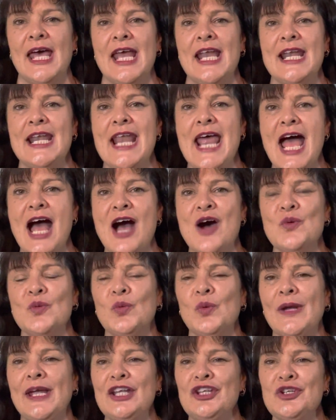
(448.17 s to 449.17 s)
Now,
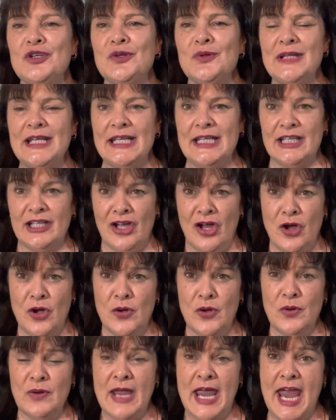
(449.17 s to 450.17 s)
when you let
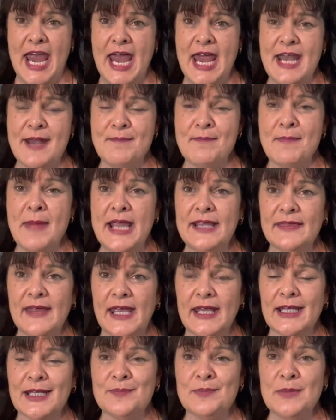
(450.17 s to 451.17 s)
go and make
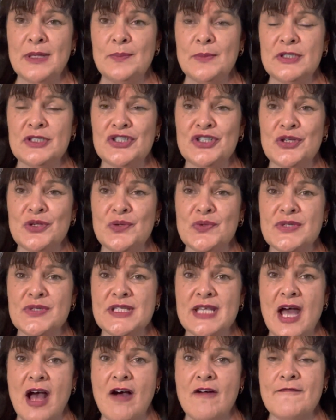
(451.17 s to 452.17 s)
that commitment to
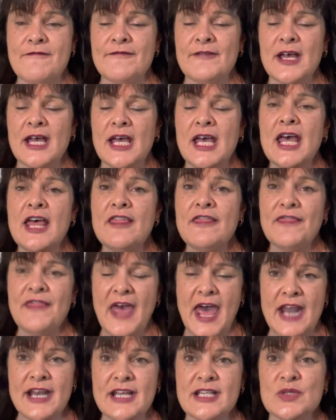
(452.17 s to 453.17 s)
yourself,
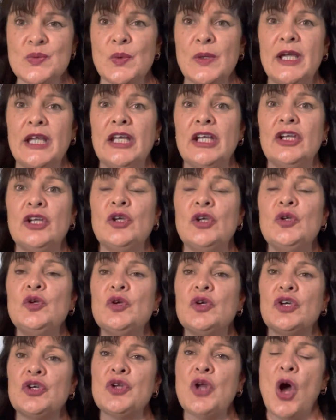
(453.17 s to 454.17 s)
that is when you
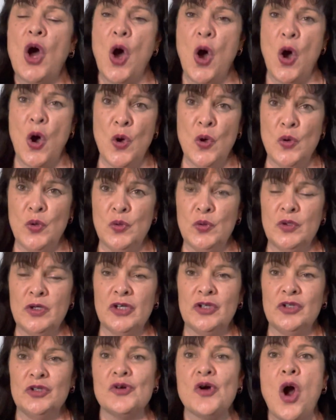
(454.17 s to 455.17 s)
can
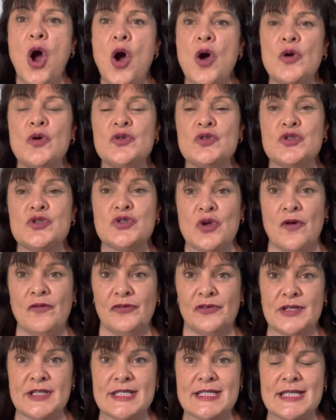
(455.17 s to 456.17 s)
own your own
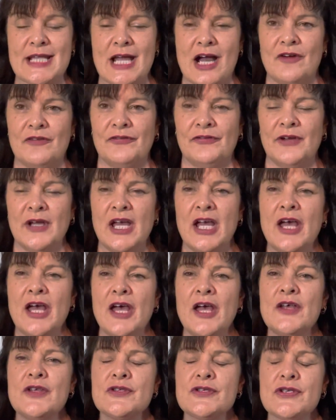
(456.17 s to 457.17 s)
sovereign self.
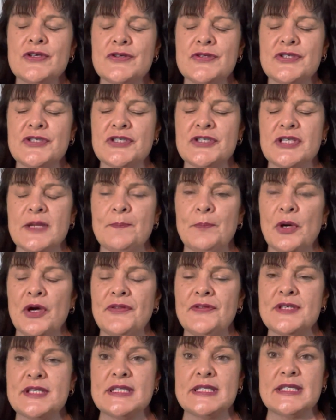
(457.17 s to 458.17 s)
So sit by
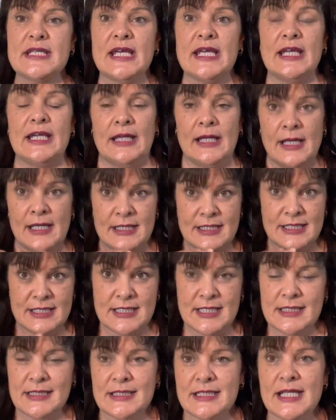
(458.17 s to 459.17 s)
the sea,
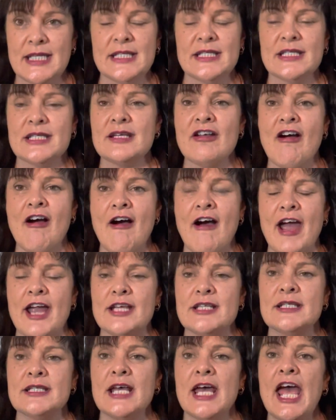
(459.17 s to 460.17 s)
sit there
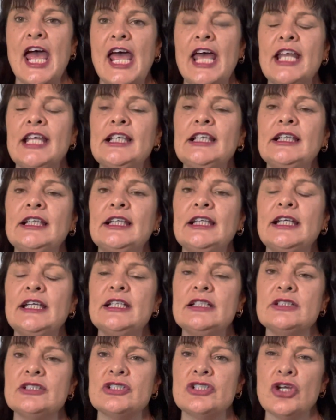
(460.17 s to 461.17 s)
tonight and
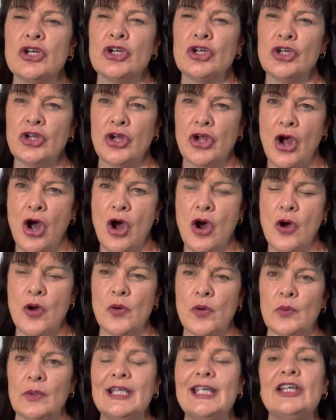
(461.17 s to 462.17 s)
let
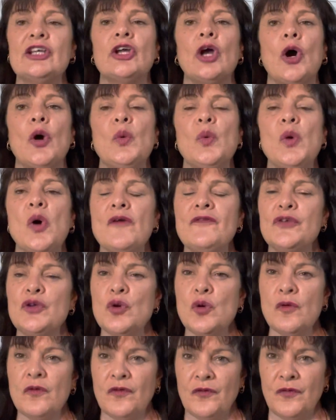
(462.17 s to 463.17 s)
go. Let go of
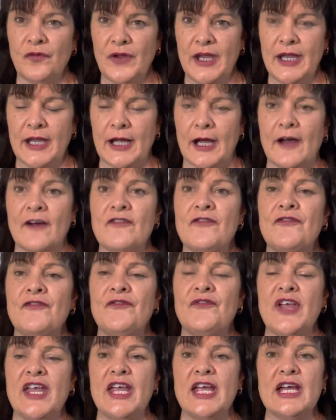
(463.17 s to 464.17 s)
your fear.
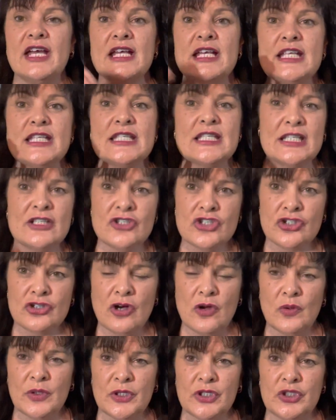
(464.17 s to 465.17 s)
Fear is
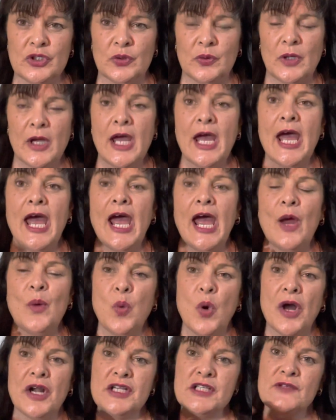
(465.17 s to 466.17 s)
controlling you. And
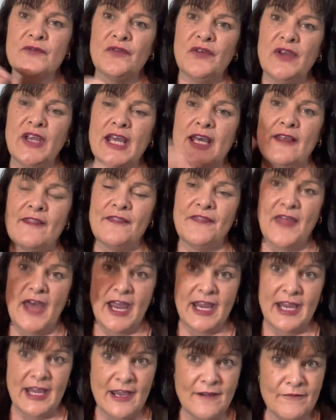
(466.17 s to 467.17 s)
what is fear?
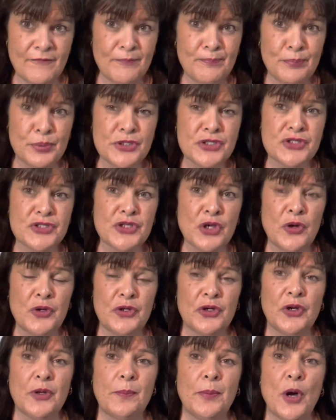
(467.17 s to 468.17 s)
They have bestowed
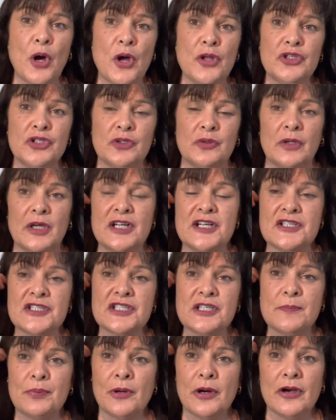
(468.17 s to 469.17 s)
it upon you. It is
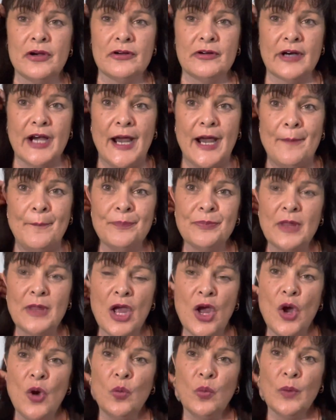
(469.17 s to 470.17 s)
a program.
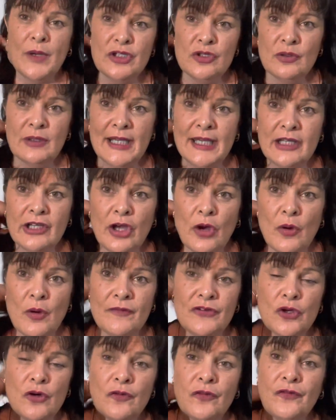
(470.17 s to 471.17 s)
When you let go of
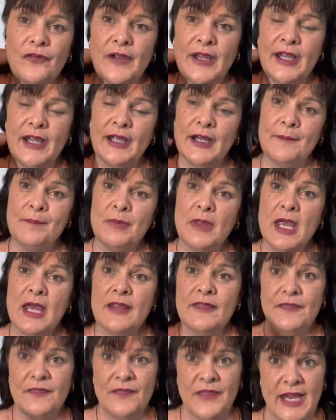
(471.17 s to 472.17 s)
your fear,
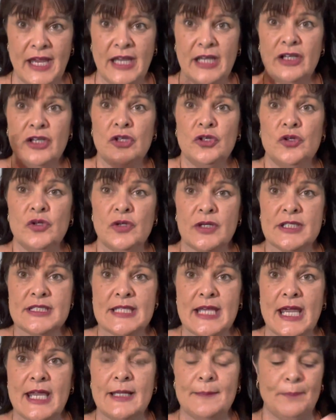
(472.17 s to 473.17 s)
then you can
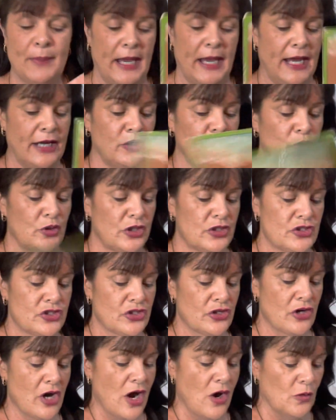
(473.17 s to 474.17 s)
take back your
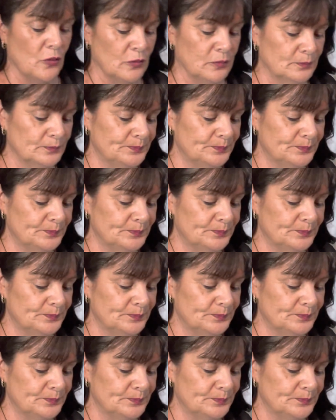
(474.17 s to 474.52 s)
control.